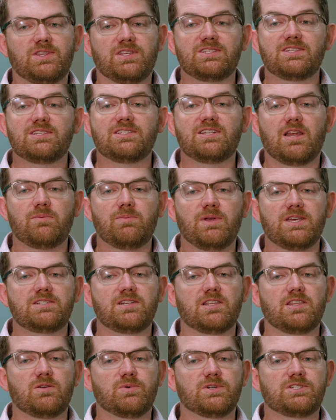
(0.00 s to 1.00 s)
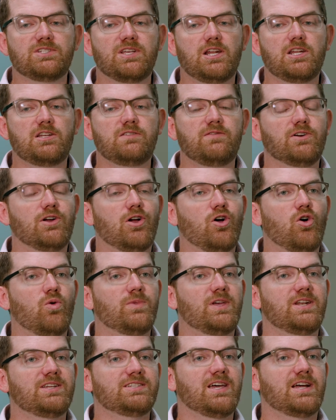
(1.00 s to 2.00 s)
This is done based on the percentage of your
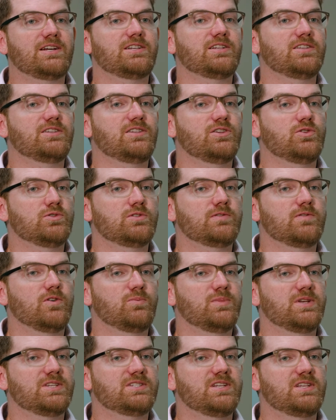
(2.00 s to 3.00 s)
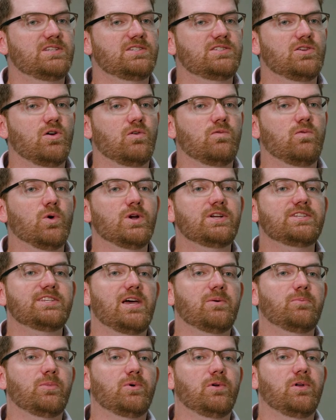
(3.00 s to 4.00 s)
home that is actually used for business. So for
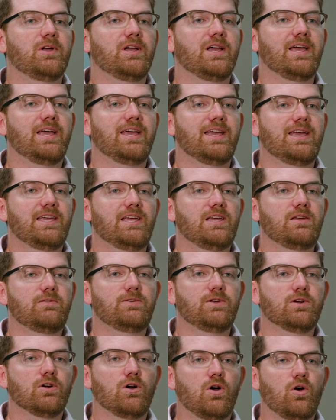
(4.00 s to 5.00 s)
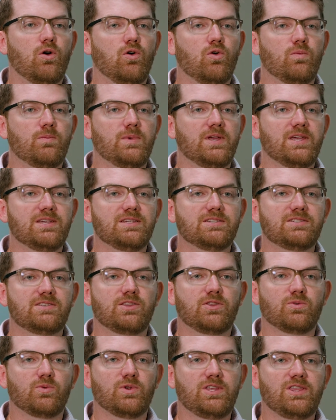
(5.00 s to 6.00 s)
example, if your home
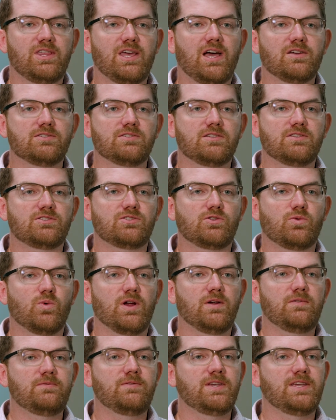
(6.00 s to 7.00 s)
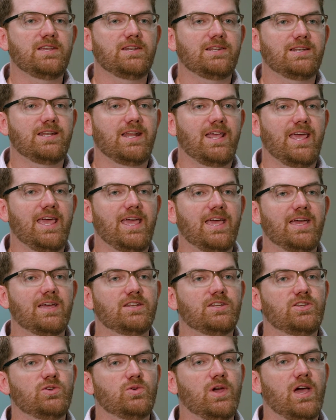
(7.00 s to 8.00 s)
is 3,000 square feet
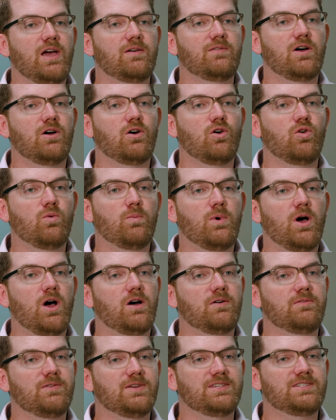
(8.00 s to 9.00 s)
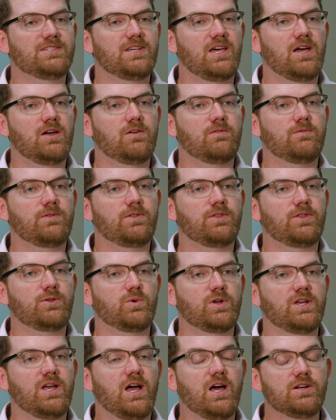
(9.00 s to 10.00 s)
and you have a home office of
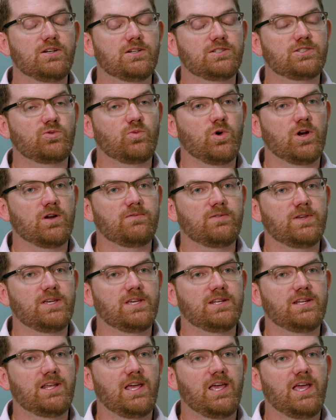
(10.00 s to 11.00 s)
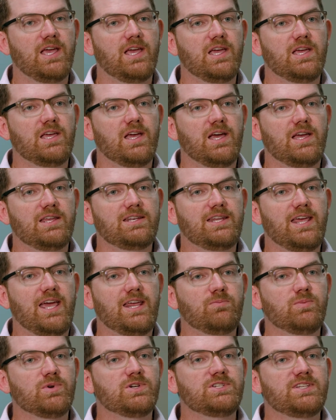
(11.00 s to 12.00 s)
300 square feet,
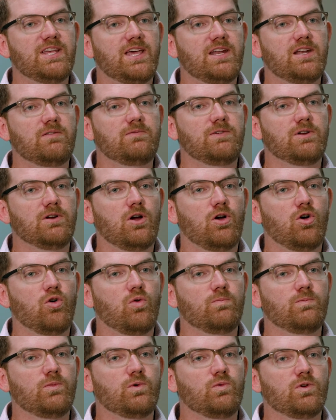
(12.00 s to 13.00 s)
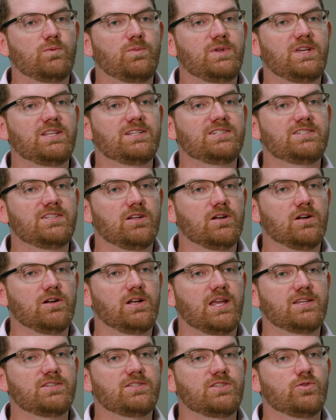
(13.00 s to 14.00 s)
10% of your home would be
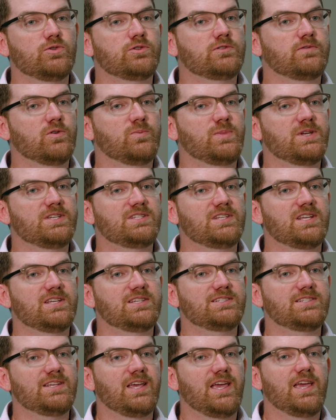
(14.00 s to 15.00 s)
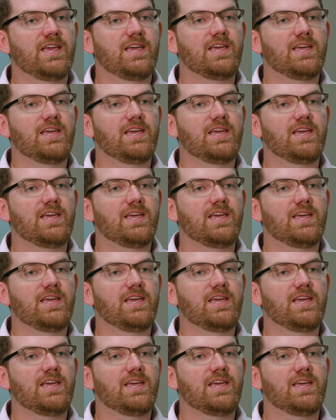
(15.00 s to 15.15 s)
considered as used for business.